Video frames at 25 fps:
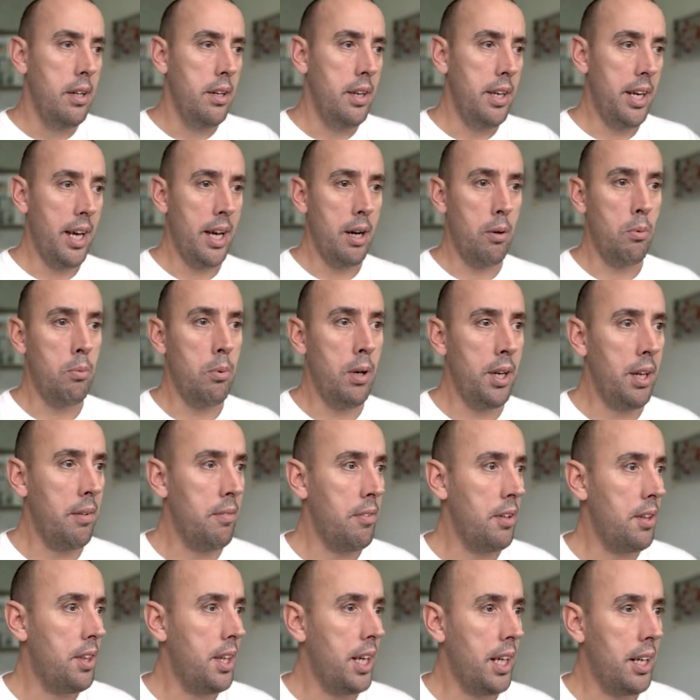Now one
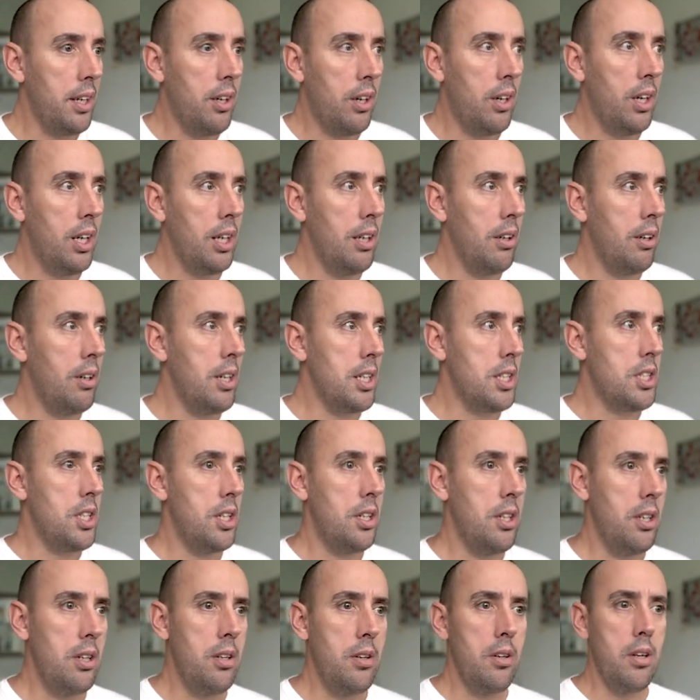other thing that I like to
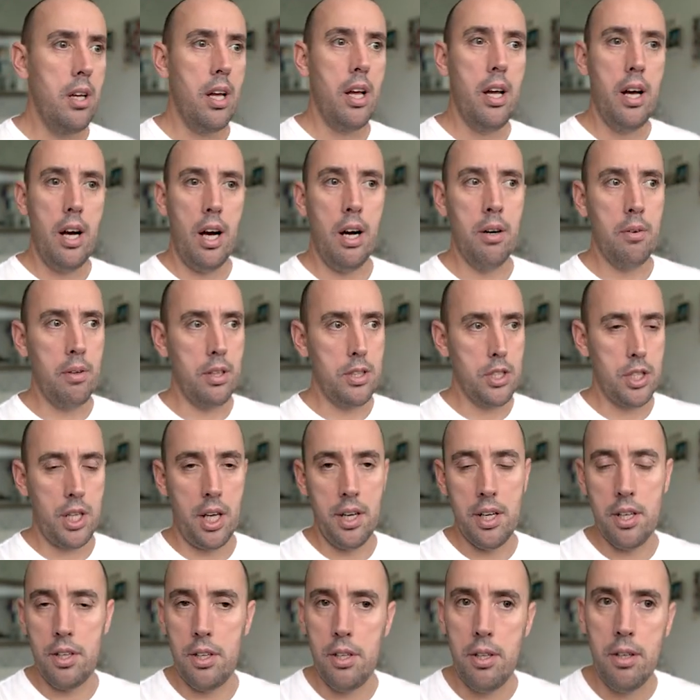do, I'm just
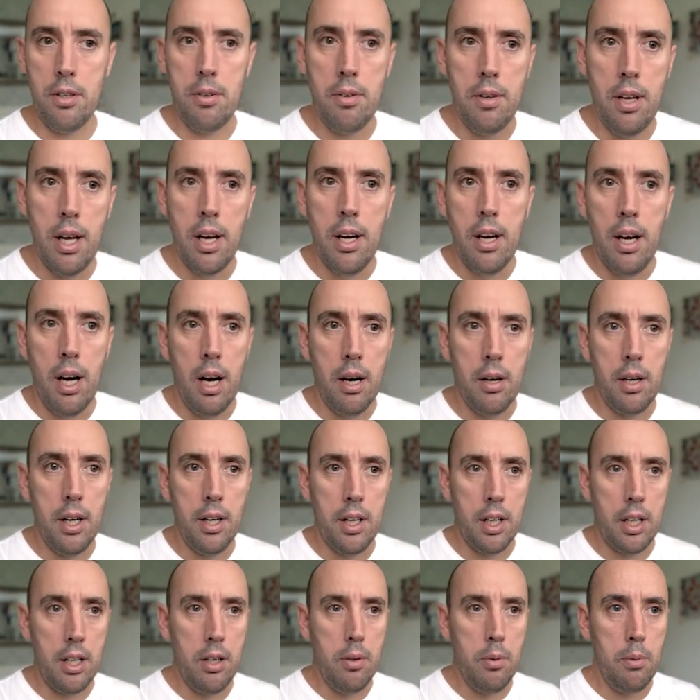going
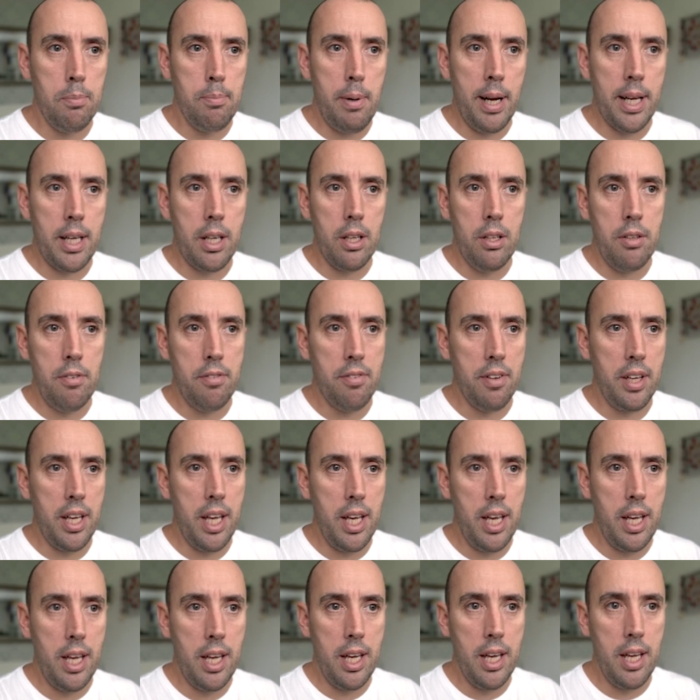to go back over
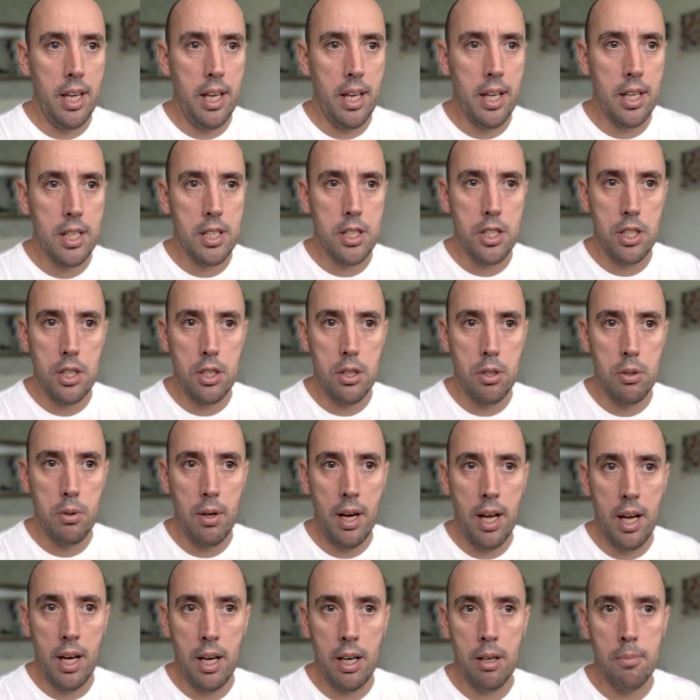here to
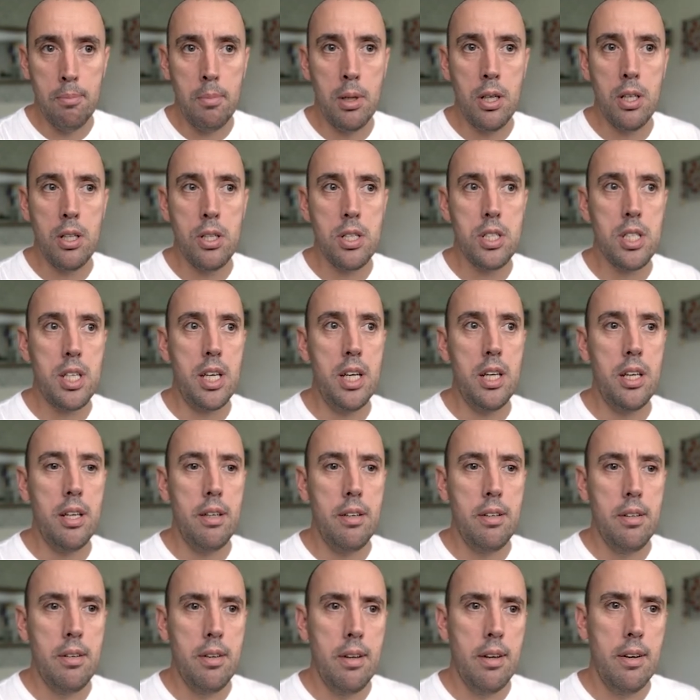our masking,
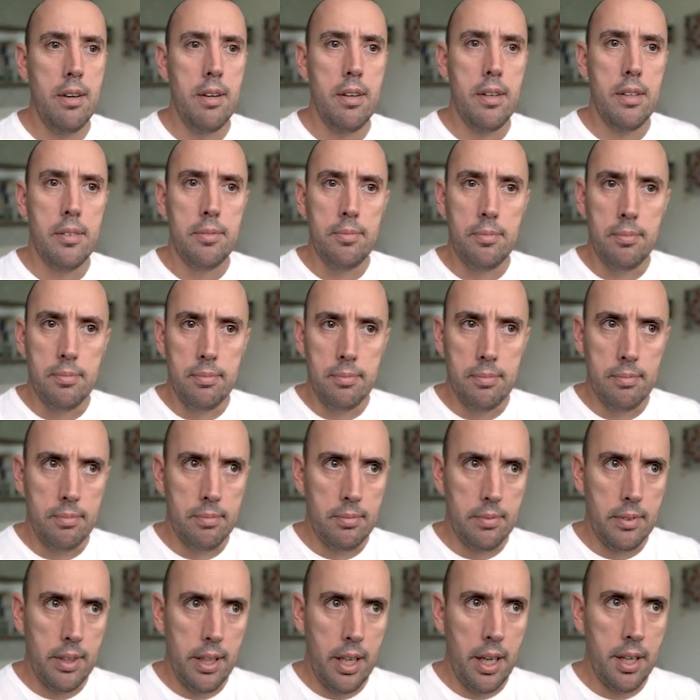
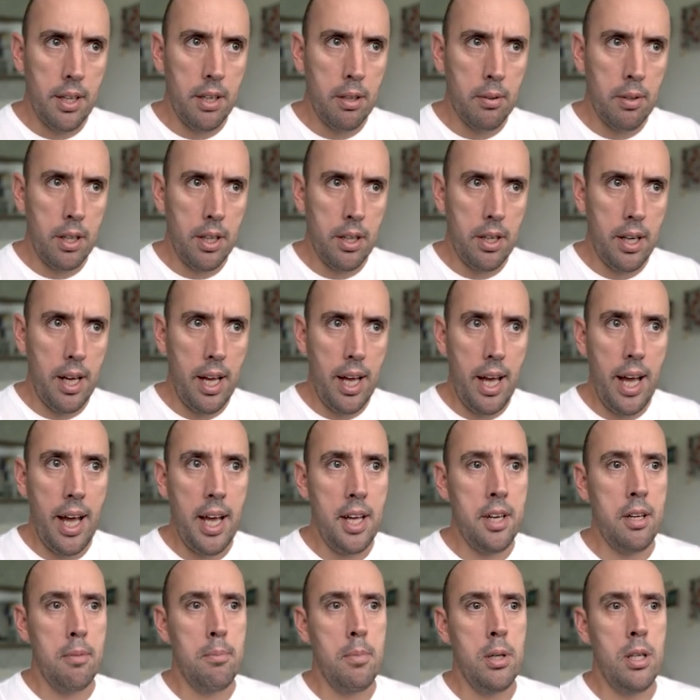and I'm going to
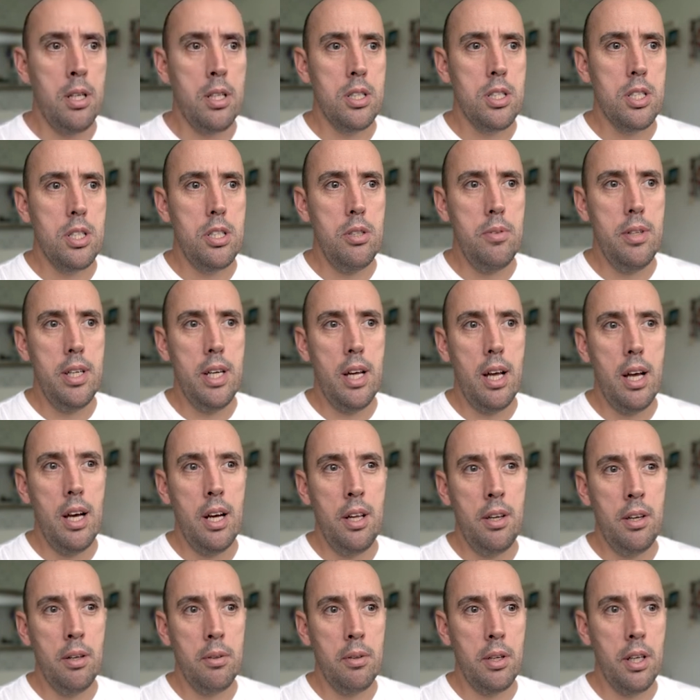add a mask to it,
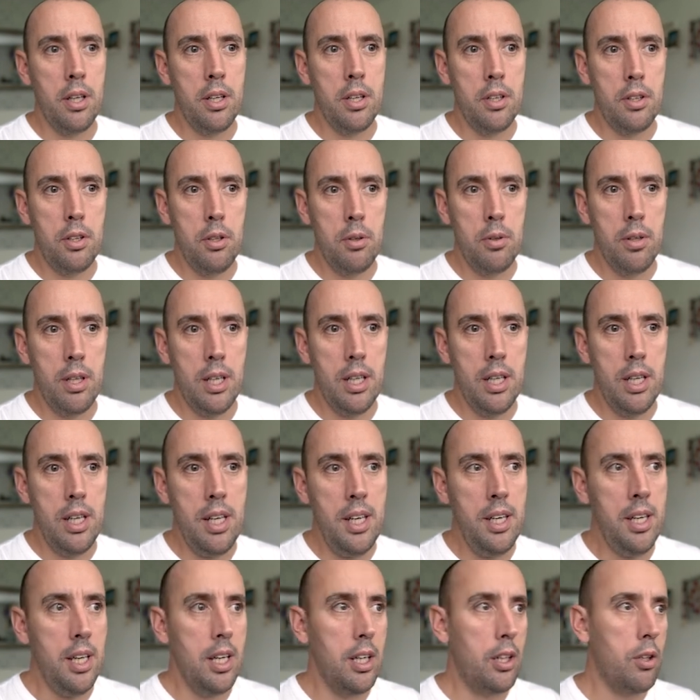and I'm going to do a
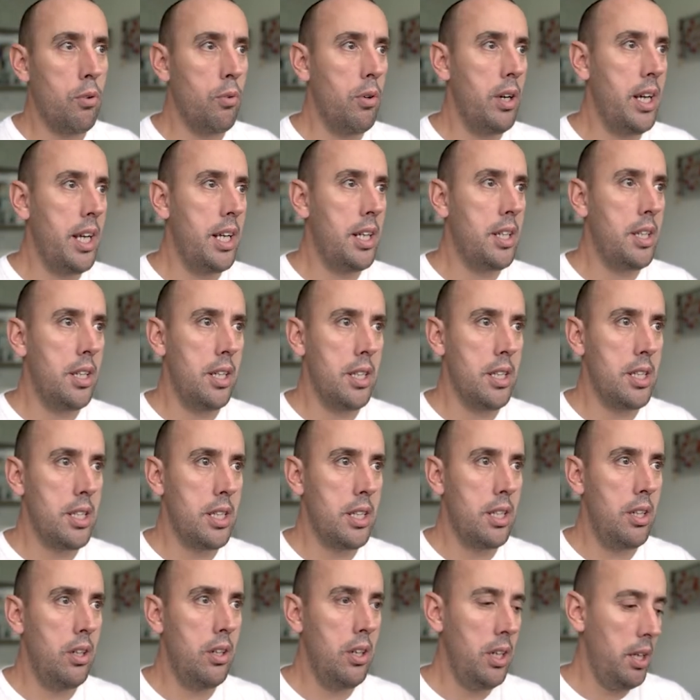linear grade to the
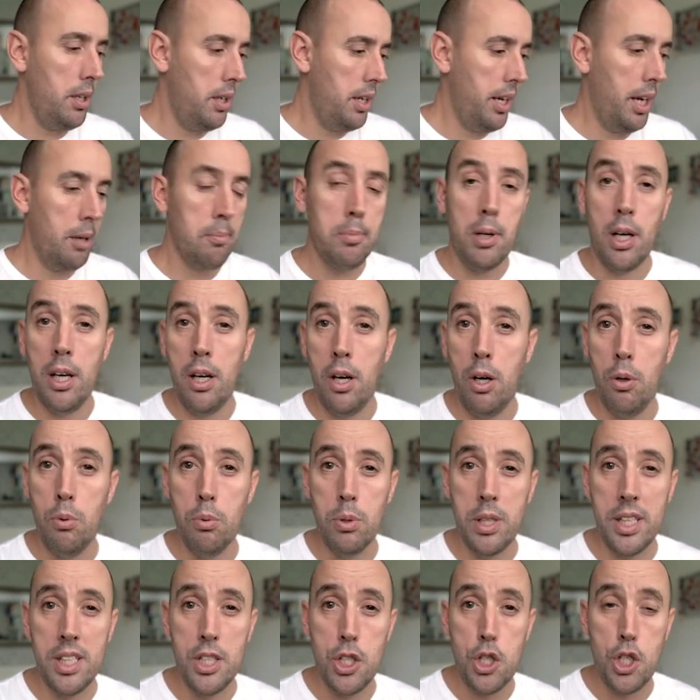sky. Now by
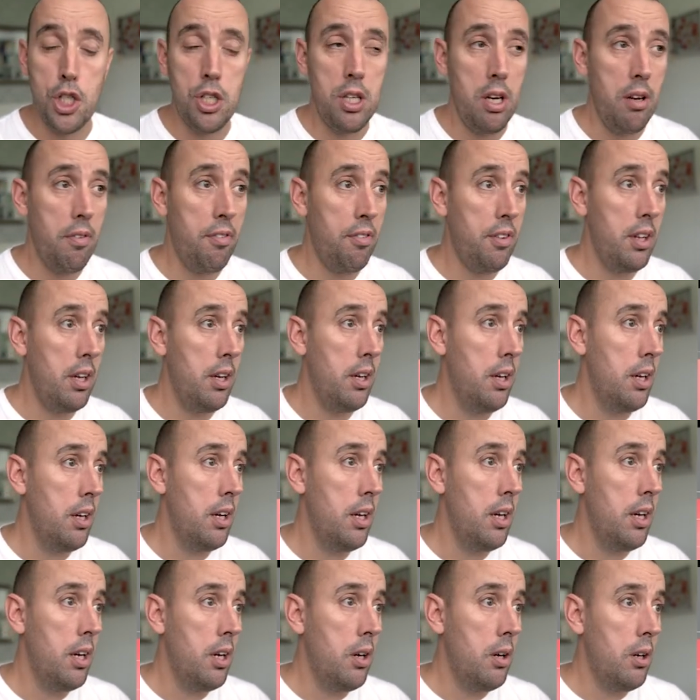holding shift
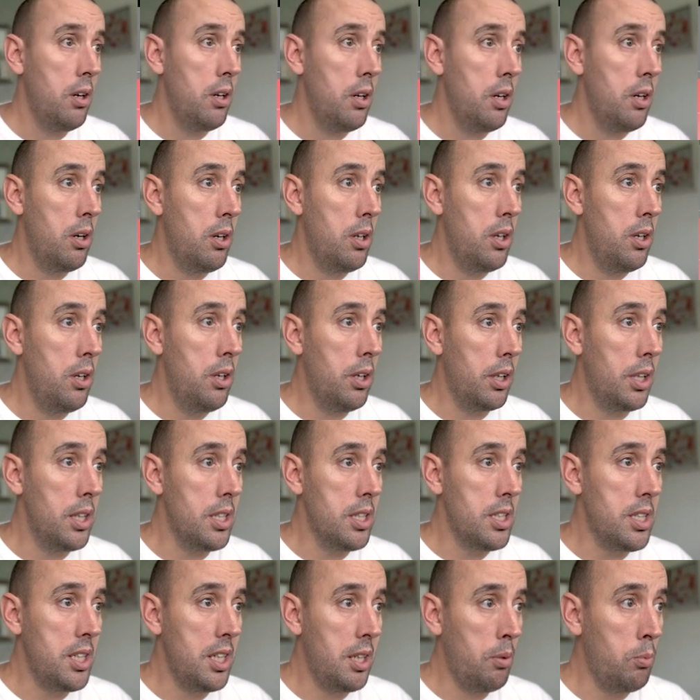you can
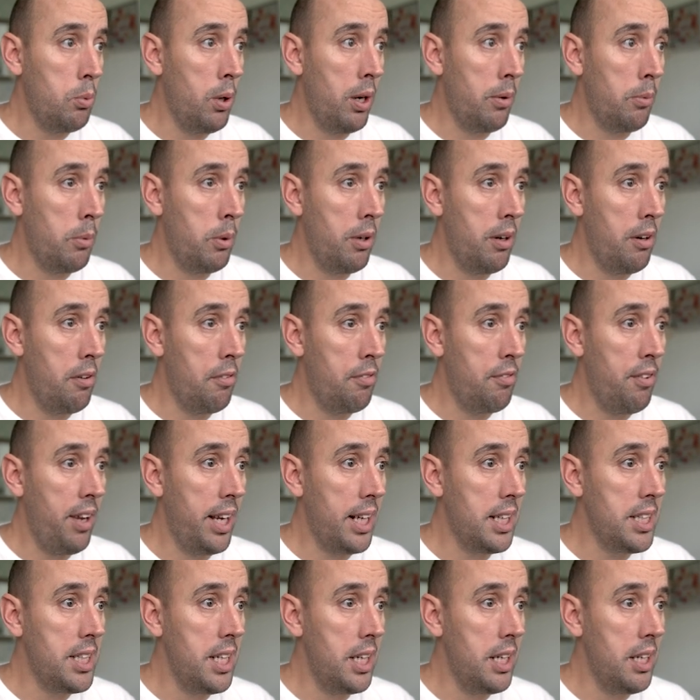see where we're
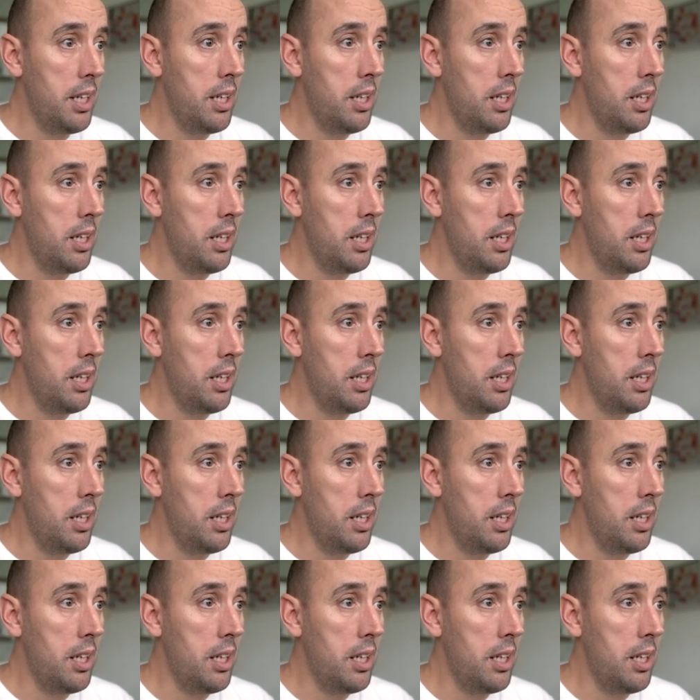affecting.